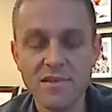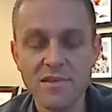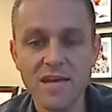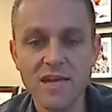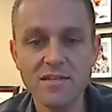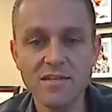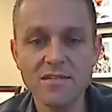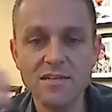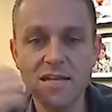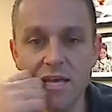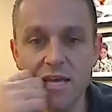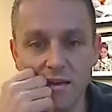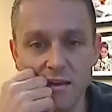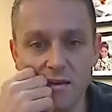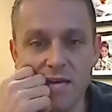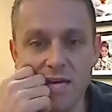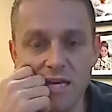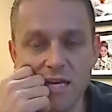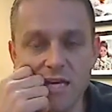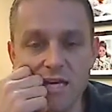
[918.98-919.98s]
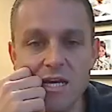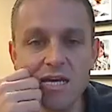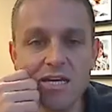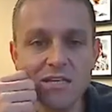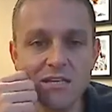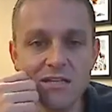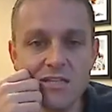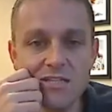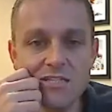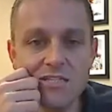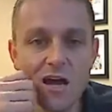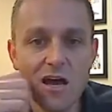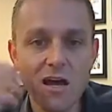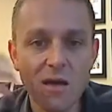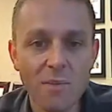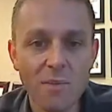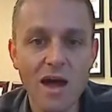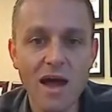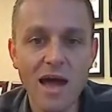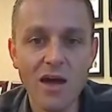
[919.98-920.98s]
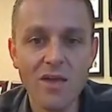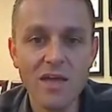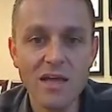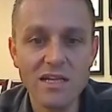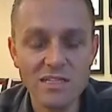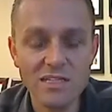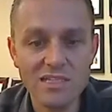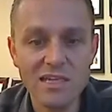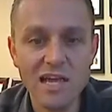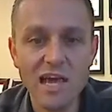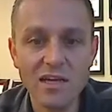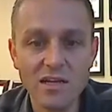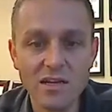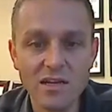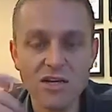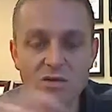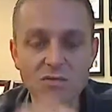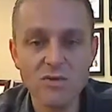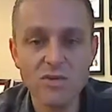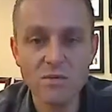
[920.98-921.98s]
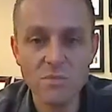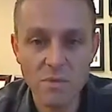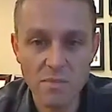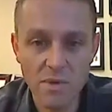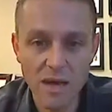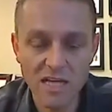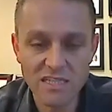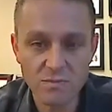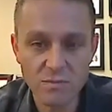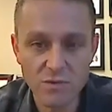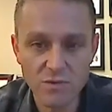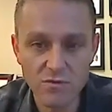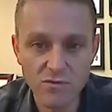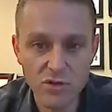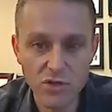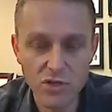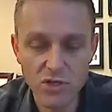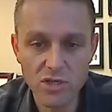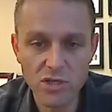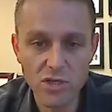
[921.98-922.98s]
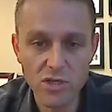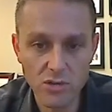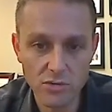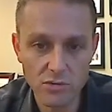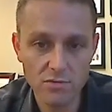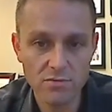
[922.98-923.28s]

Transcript: And it's like, okay, let's talk about how that's not going to really be possible for you to do.